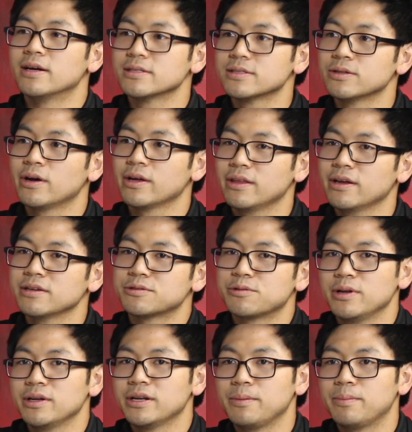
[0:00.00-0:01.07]
Well. So I think it's so.
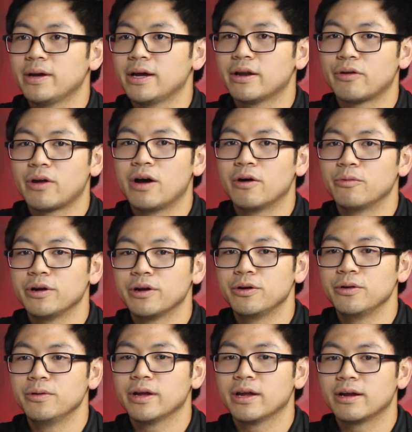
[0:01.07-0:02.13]
really depend on how we're
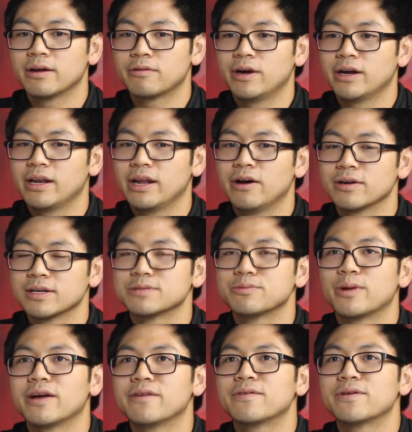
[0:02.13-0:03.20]
doing it right now. Because
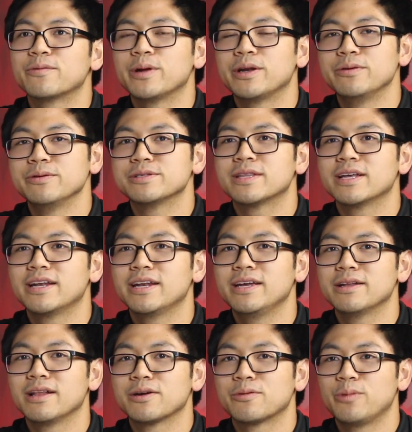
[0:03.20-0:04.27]
whenever we do
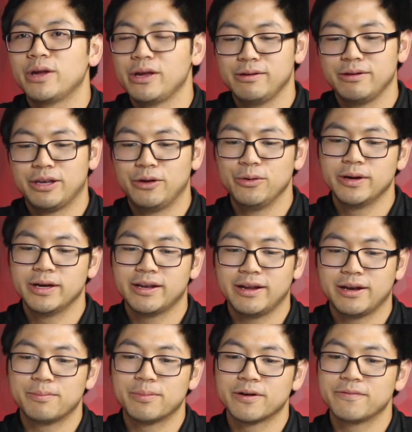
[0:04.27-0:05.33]
study, like we do it
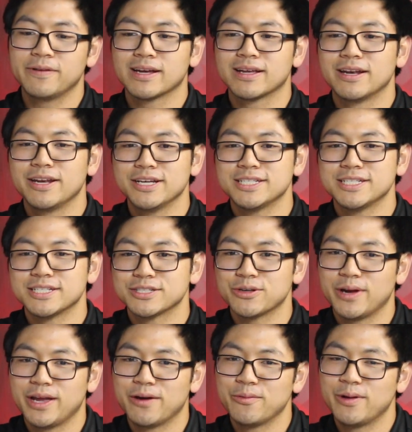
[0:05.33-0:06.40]
in the perfect conditions.
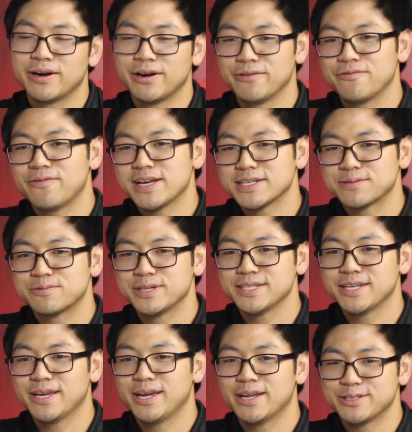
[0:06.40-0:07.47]
Oh yeah, we're fast
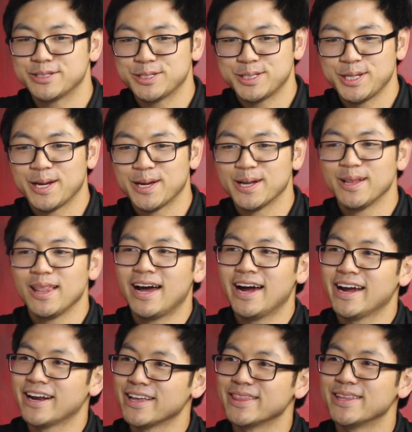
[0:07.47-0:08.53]
freezing it, single
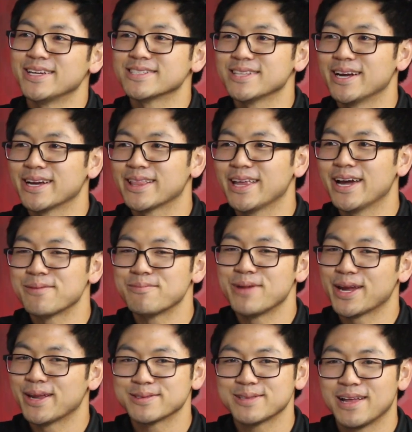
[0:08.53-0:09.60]
line and things yeah. like that,
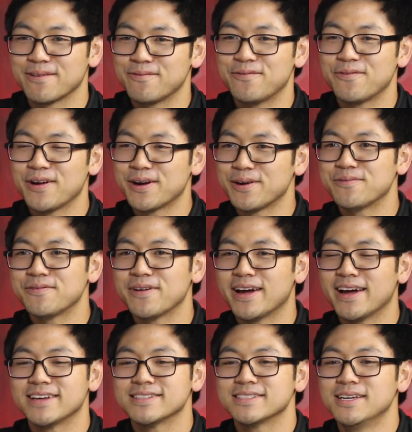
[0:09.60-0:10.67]
making it like very
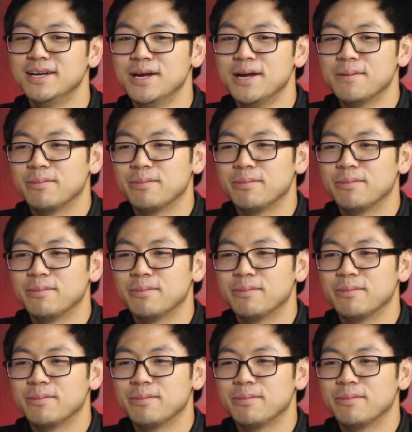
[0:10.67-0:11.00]
fast. Yeah.